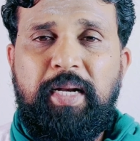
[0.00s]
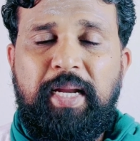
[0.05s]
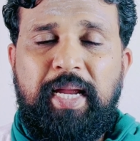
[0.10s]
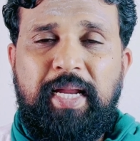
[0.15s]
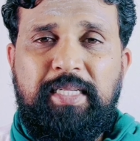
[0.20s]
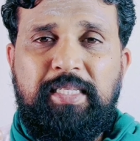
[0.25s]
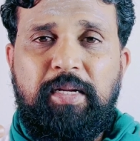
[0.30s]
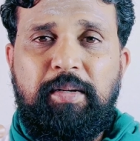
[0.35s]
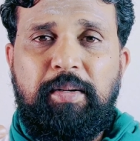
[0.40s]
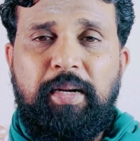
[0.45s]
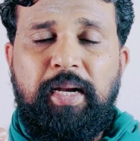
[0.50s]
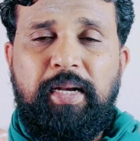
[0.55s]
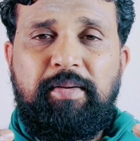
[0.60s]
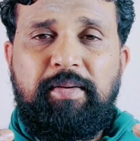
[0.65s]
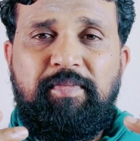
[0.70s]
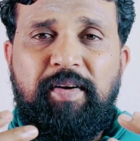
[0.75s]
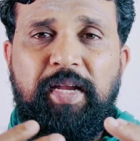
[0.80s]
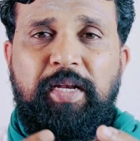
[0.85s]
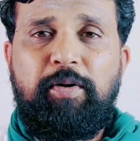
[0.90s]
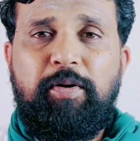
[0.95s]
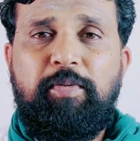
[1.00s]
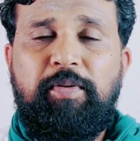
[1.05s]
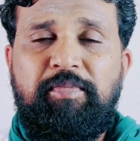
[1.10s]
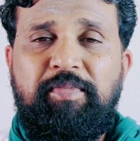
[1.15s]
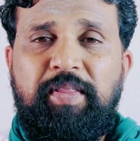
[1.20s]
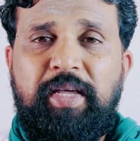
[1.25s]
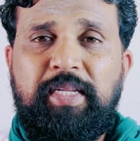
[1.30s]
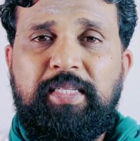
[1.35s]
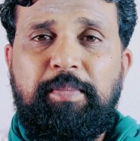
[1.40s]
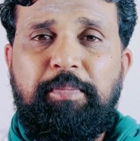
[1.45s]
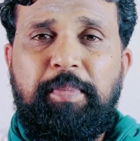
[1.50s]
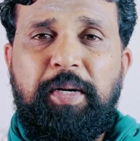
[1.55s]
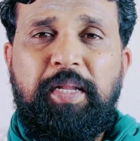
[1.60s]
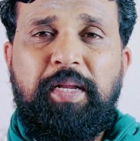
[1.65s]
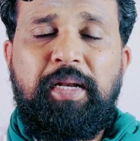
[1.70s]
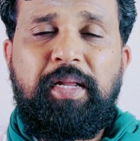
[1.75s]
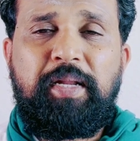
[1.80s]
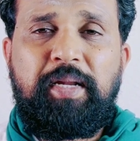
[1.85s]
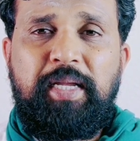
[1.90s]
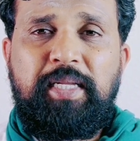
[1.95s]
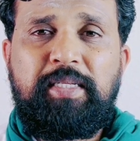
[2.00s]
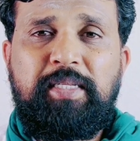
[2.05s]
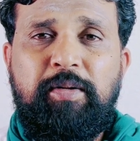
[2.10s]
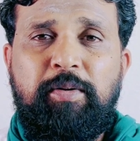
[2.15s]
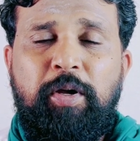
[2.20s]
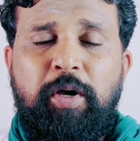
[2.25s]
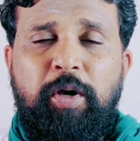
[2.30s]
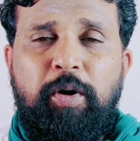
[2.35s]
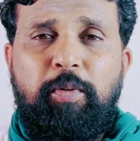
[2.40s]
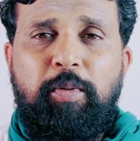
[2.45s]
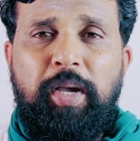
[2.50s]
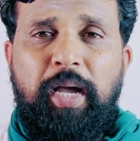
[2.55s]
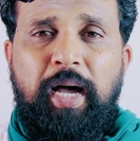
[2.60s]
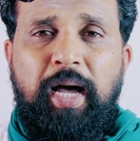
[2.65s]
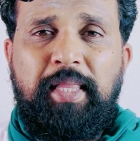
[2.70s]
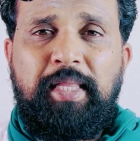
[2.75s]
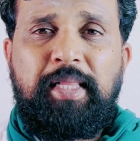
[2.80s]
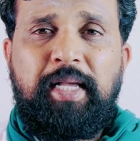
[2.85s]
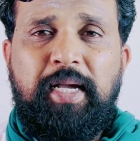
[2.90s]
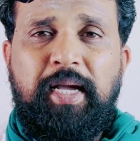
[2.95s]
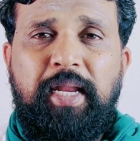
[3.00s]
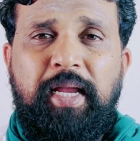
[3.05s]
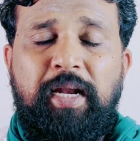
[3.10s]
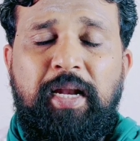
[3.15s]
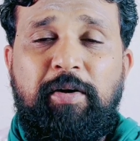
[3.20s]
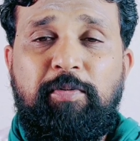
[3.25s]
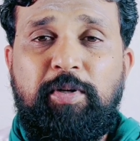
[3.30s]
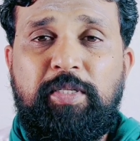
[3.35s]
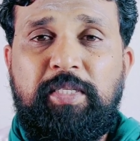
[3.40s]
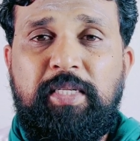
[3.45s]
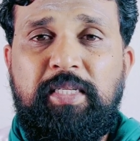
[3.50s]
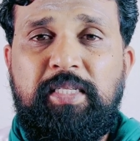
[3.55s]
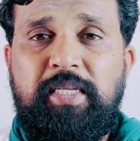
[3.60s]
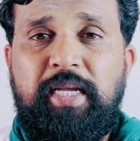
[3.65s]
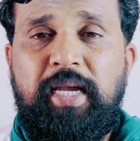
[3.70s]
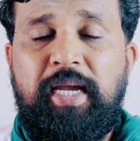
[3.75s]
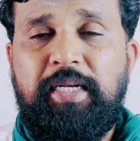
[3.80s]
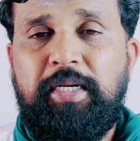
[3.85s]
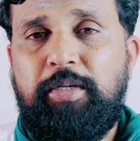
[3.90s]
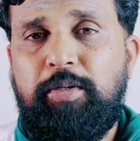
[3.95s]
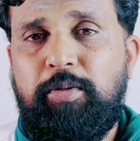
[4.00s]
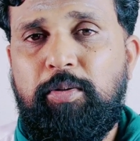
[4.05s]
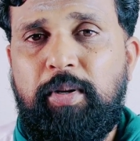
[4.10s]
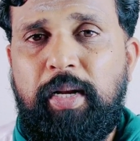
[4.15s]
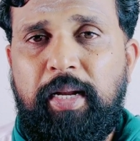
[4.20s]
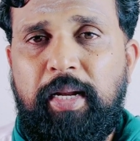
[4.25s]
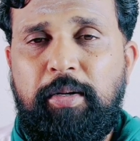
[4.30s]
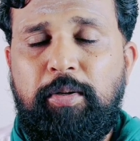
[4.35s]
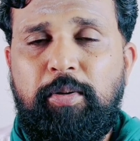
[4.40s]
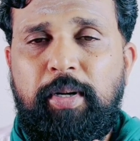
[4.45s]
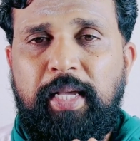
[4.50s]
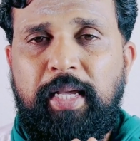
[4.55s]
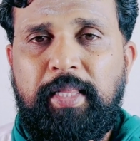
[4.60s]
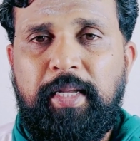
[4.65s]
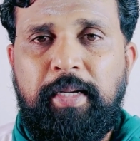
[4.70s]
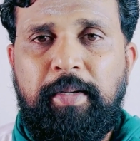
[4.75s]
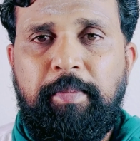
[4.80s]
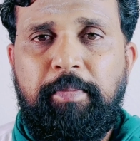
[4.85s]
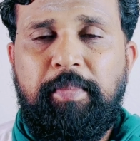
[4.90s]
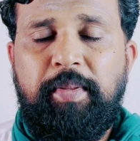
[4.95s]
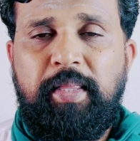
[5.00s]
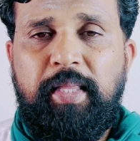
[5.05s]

answer and find out if there is a particular reason why Aditha Karikalan was instigated to do like that.